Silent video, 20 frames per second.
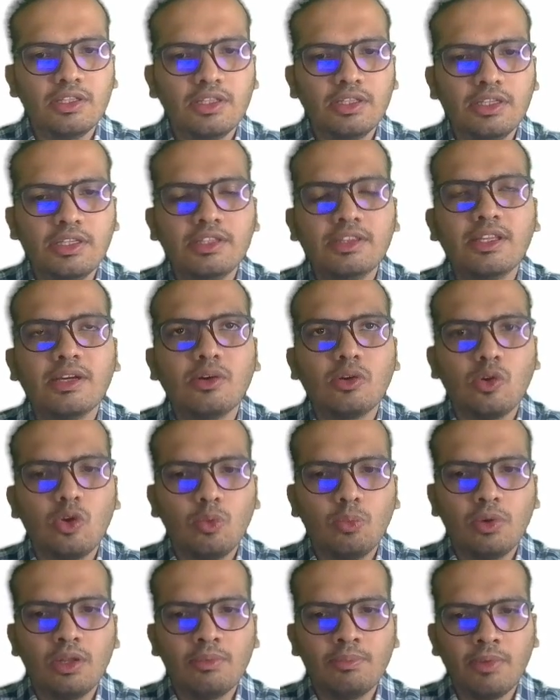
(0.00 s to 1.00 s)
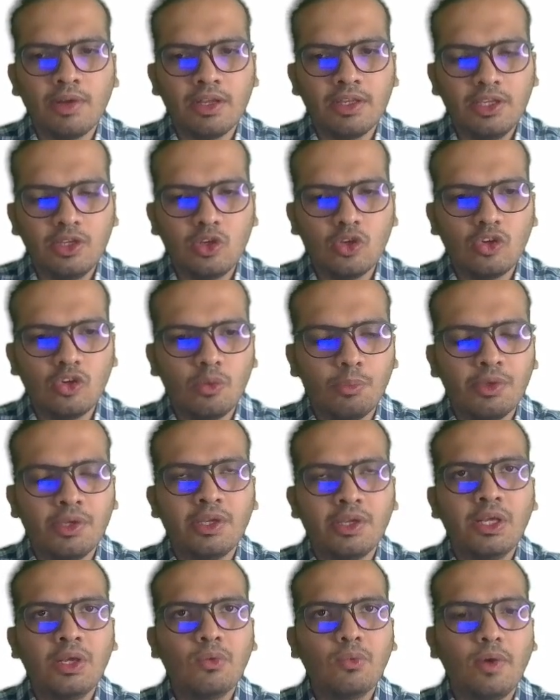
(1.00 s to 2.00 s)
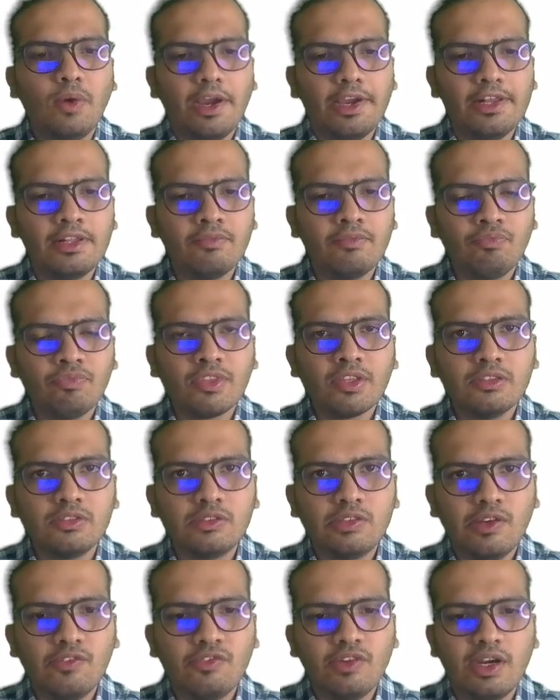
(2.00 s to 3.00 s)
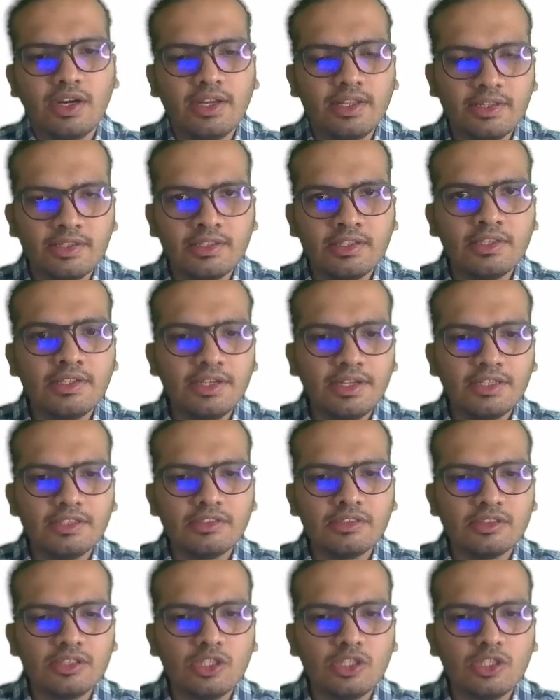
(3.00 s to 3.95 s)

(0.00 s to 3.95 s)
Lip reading: in the global economy while safeguarding its